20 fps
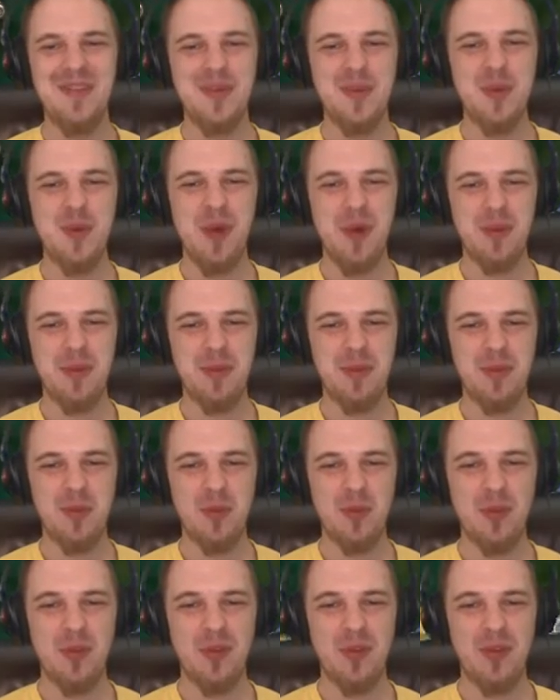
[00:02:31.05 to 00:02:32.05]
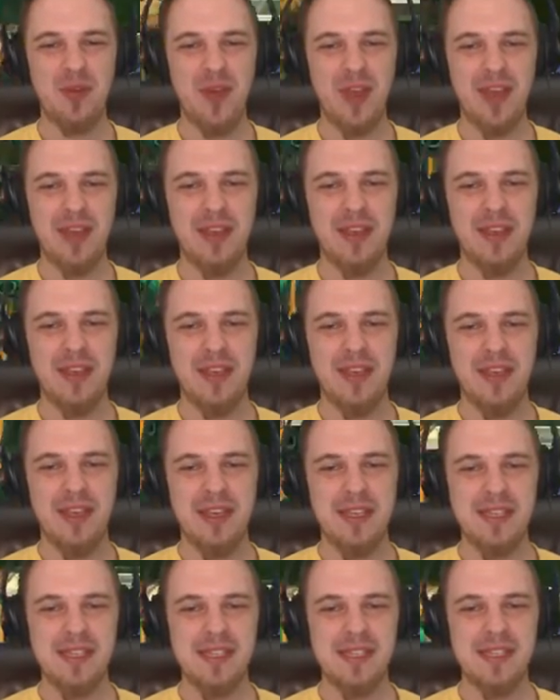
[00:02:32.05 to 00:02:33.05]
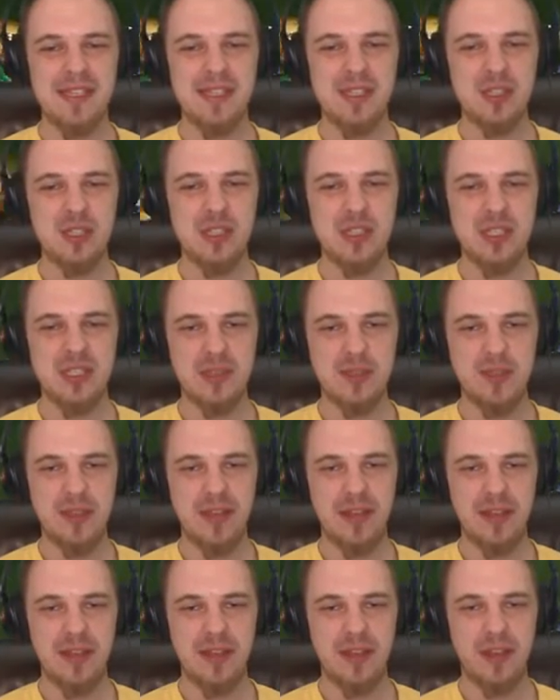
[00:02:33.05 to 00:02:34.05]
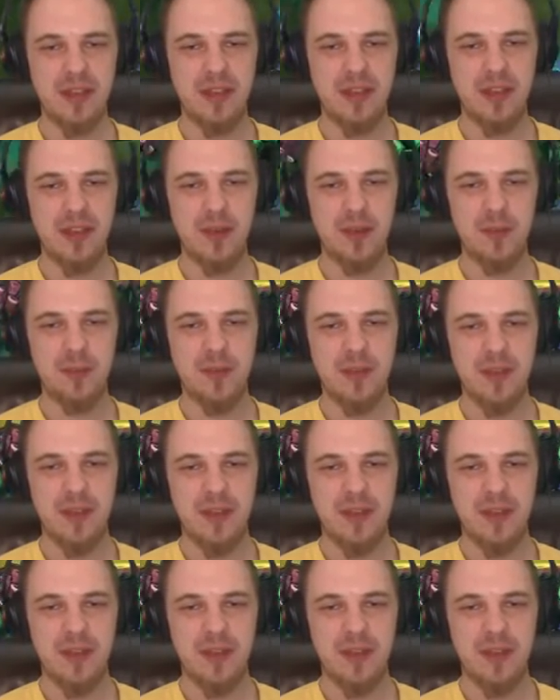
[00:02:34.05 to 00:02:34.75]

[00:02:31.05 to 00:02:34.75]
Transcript: If you want me to be real frank, it's easy as shit to play Leon, though.